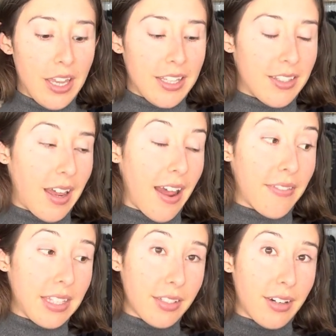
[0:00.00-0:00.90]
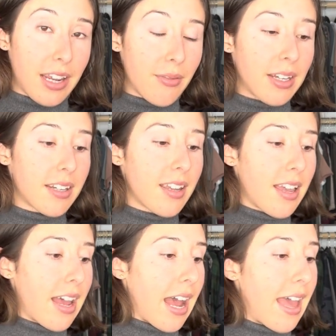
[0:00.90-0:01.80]
So I have this gray one,
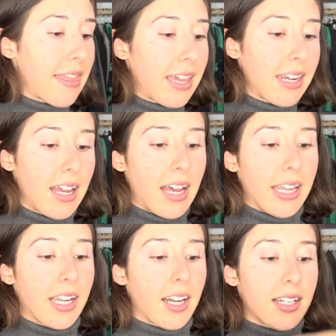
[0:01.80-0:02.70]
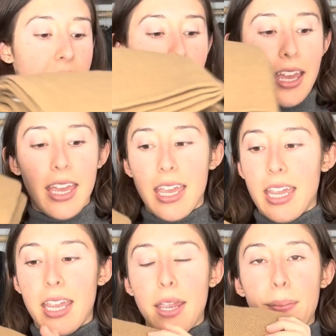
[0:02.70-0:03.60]
and then I got
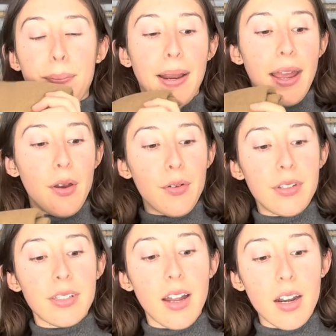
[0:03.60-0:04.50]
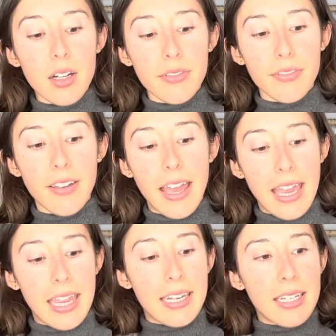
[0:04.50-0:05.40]
a brown scarf
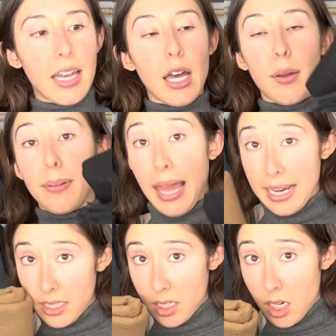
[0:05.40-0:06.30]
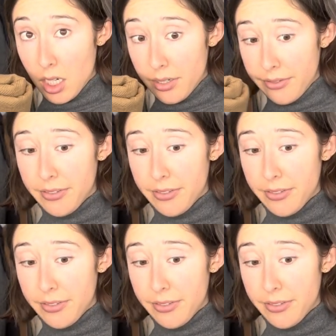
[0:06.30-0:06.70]
and a black scarf,